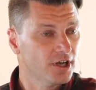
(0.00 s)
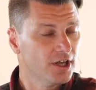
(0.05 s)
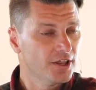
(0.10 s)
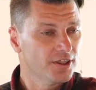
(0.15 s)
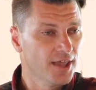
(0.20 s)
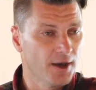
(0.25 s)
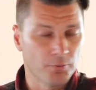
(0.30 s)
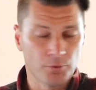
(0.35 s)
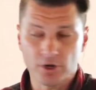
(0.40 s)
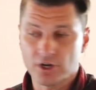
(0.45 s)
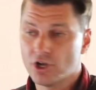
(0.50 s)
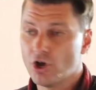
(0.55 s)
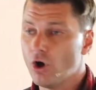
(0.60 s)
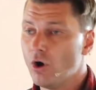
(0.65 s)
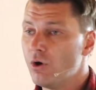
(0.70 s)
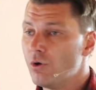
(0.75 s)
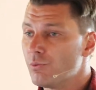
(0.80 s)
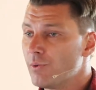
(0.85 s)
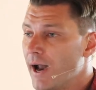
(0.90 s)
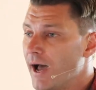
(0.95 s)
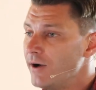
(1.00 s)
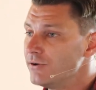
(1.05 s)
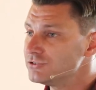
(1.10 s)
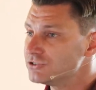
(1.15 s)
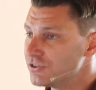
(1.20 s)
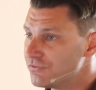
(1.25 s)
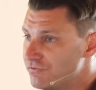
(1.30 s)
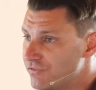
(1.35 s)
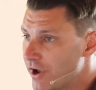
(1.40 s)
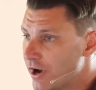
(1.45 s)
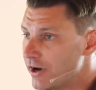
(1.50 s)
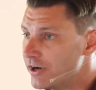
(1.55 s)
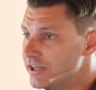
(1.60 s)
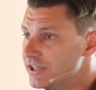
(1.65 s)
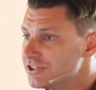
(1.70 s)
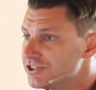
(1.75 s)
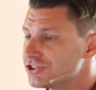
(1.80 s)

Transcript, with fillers: that would go around to various